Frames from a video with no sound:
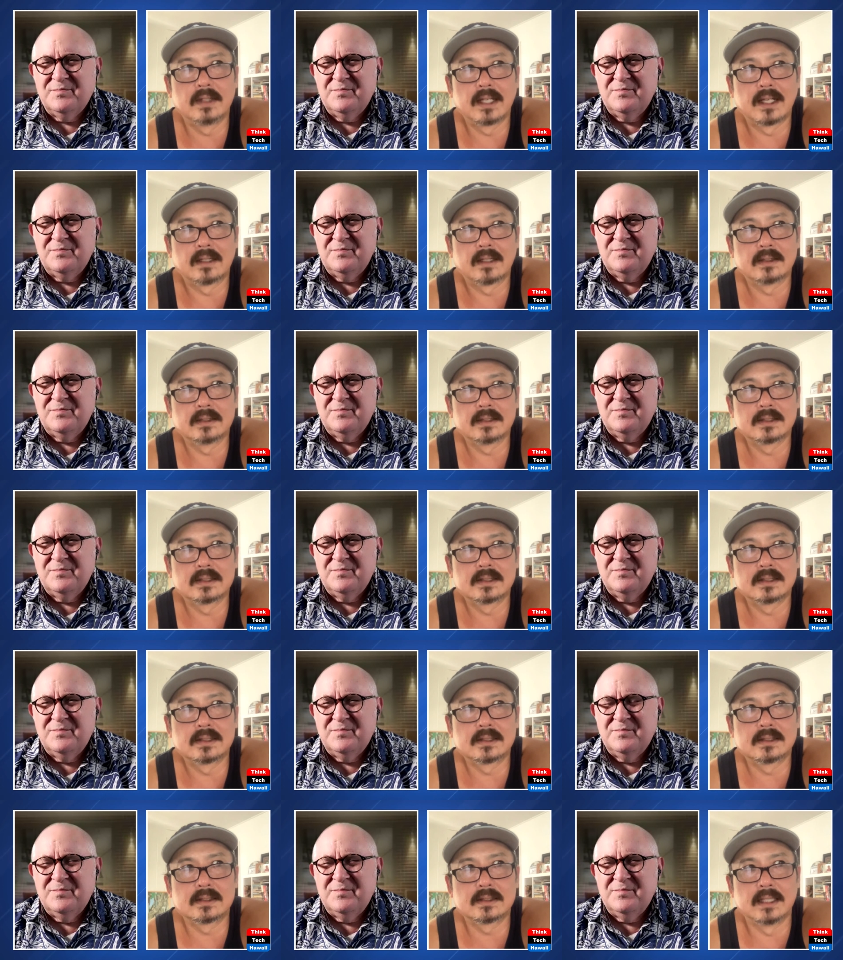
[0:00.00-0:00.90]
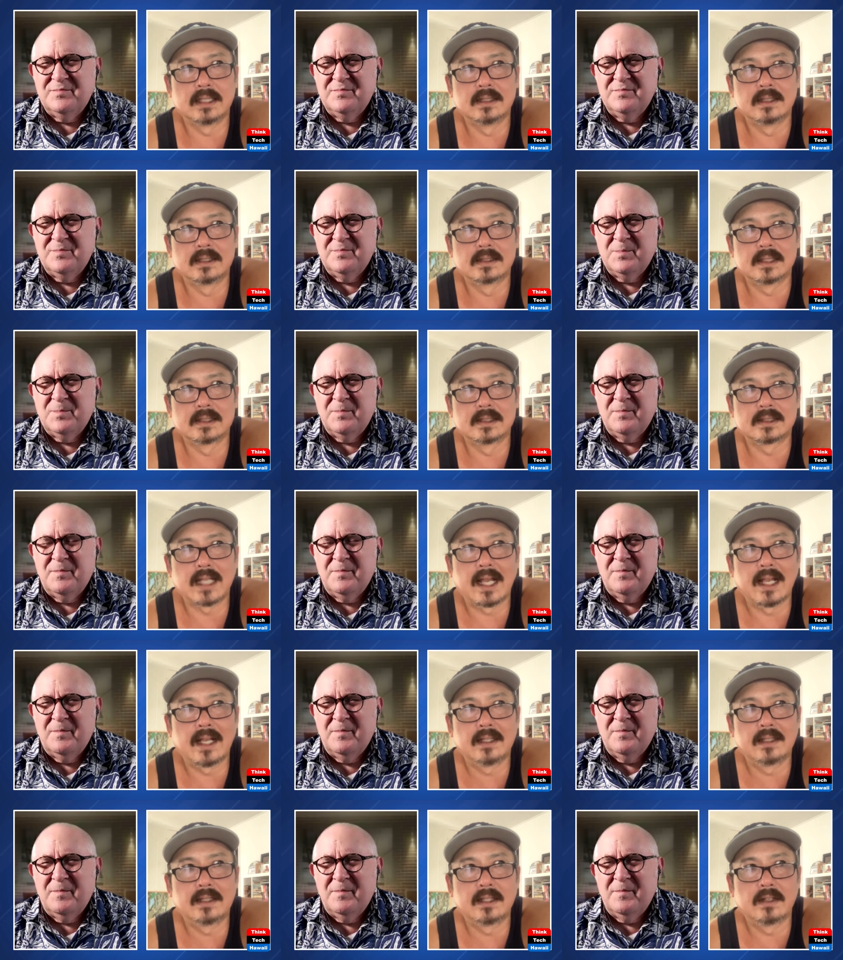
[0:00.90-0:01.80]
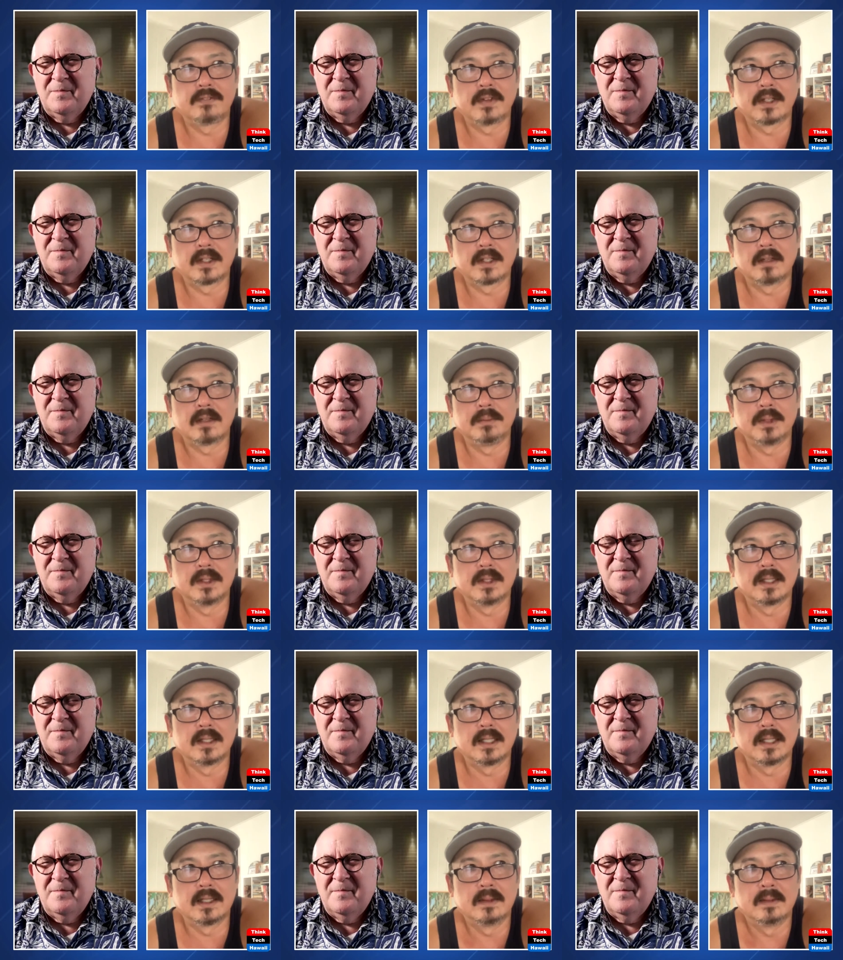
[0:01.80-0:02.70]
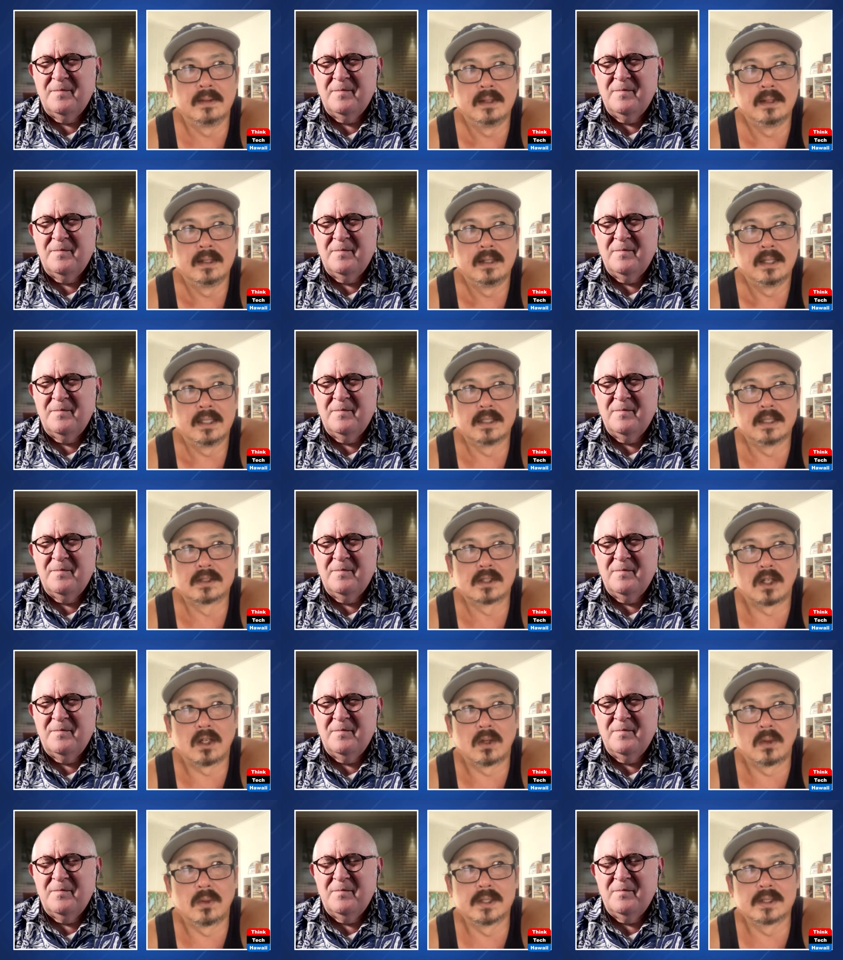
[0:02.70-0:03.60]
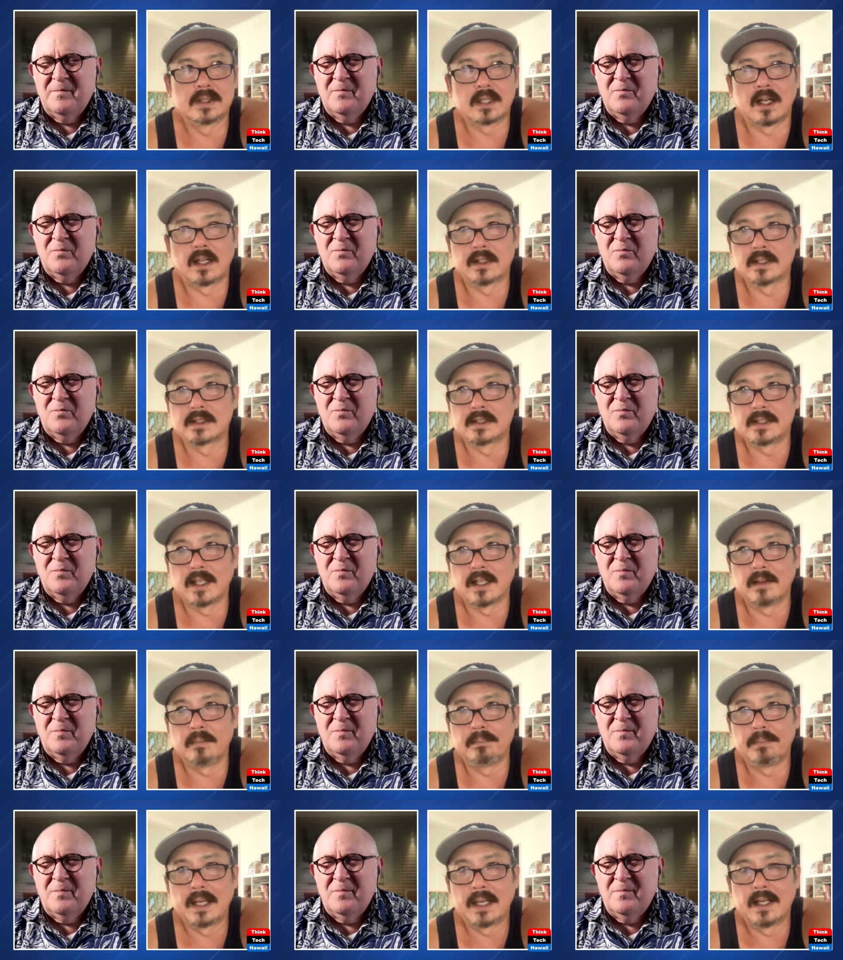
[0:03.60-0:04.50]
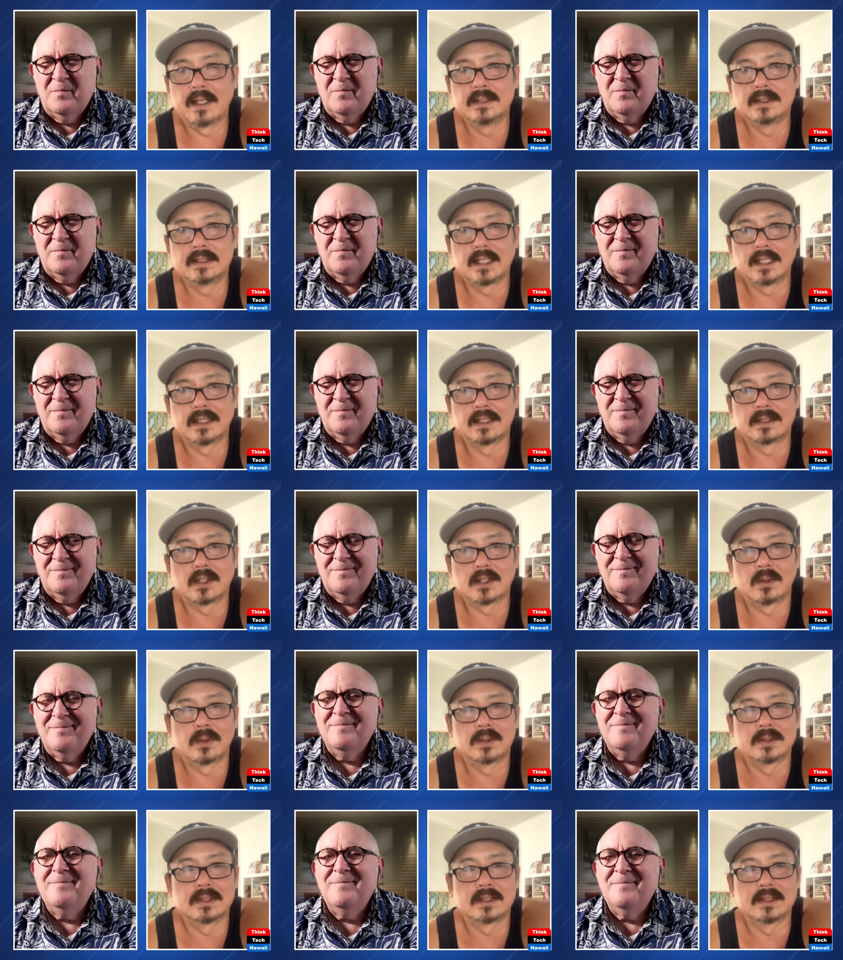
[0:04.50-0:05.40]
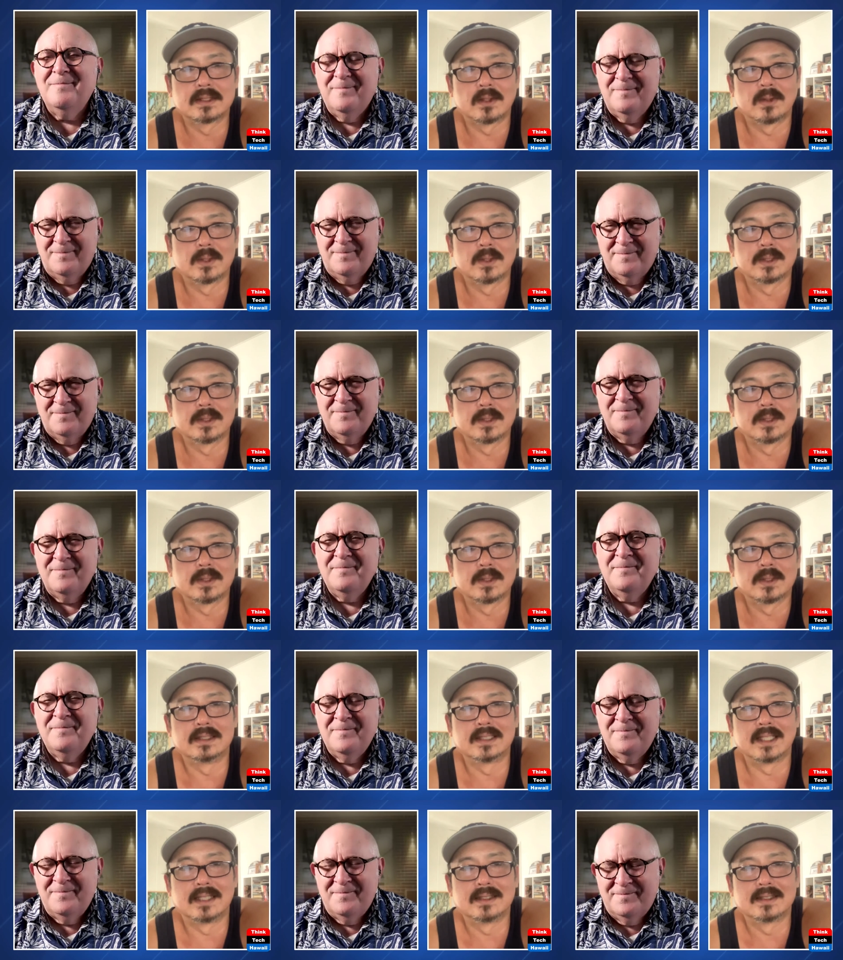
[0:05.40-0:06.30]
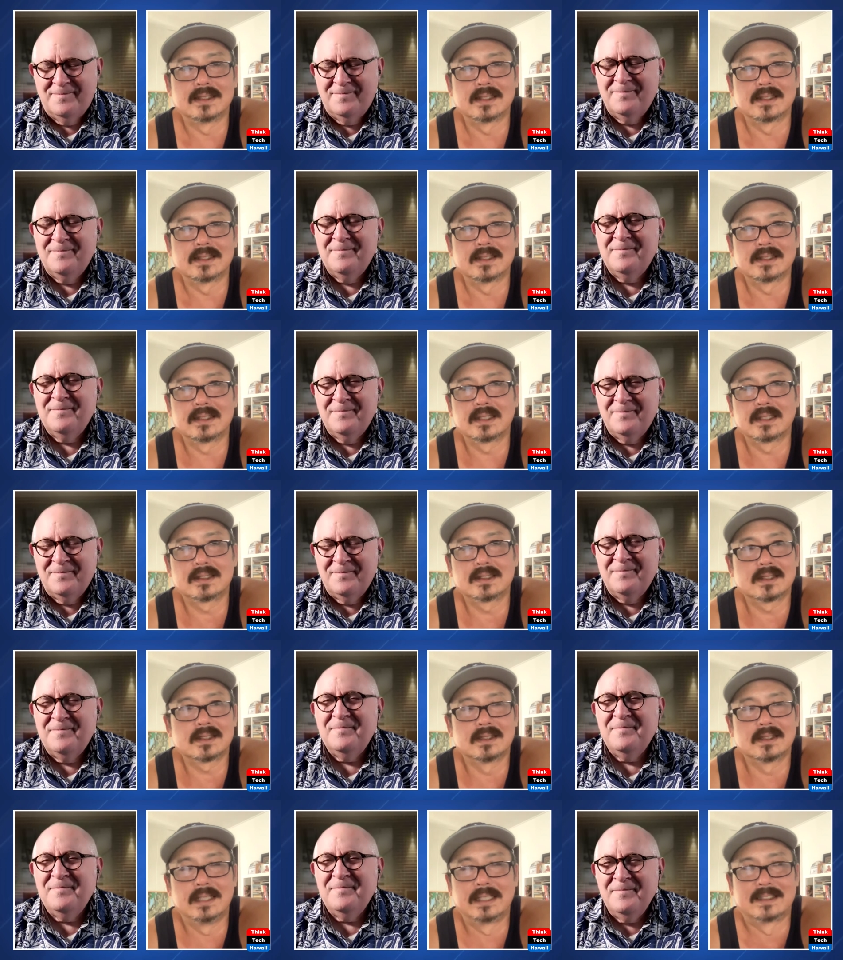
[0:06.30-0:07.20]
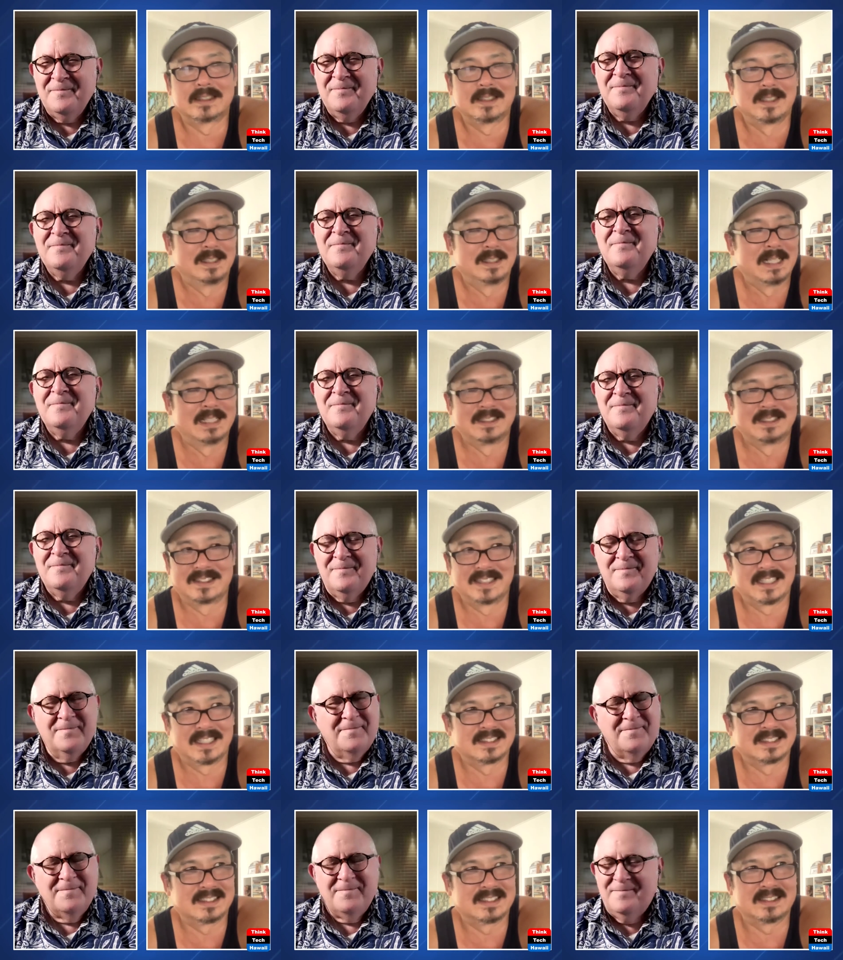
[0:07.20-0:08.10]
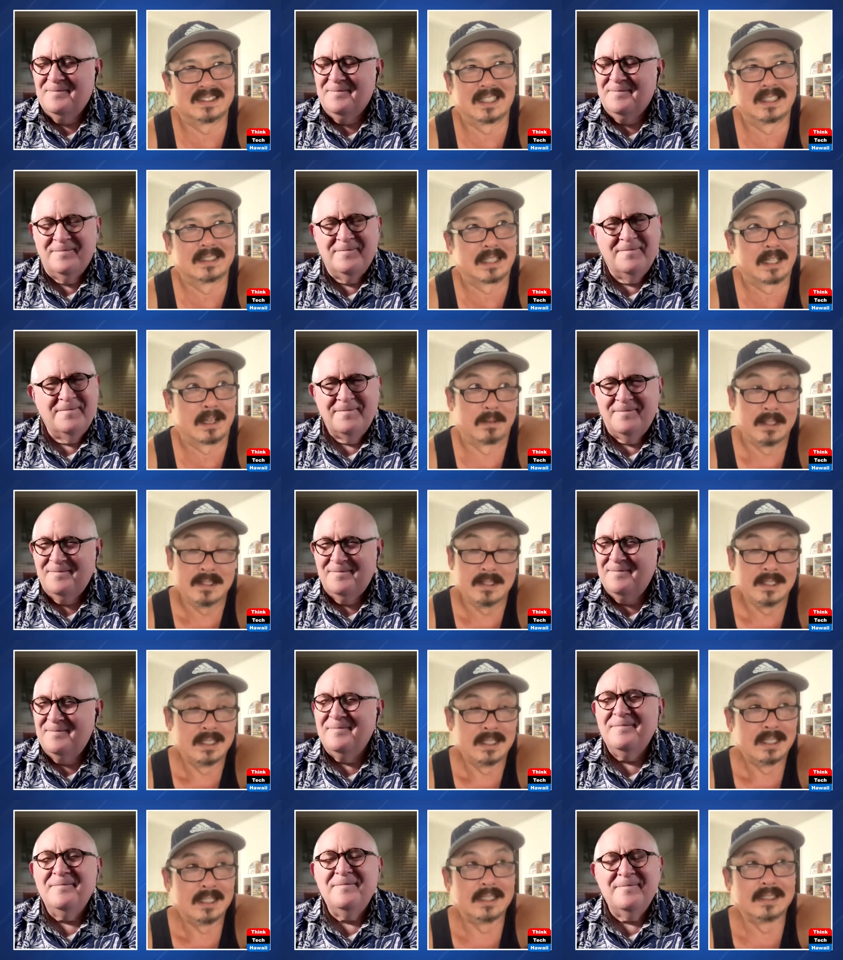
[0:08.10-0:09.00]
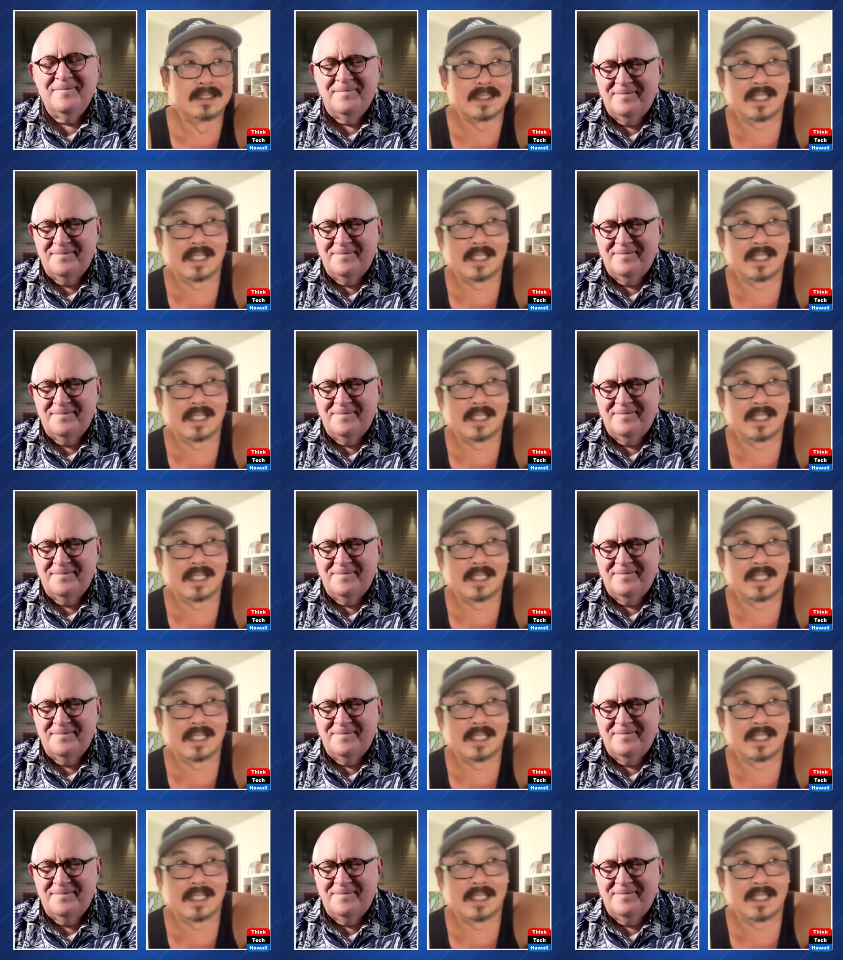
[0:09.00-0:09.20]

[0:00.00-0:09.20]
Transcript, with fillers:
Speaker 1: that in the scientific community is always on the same page and it's always there's always a consensus that's just it's it's it's it can it's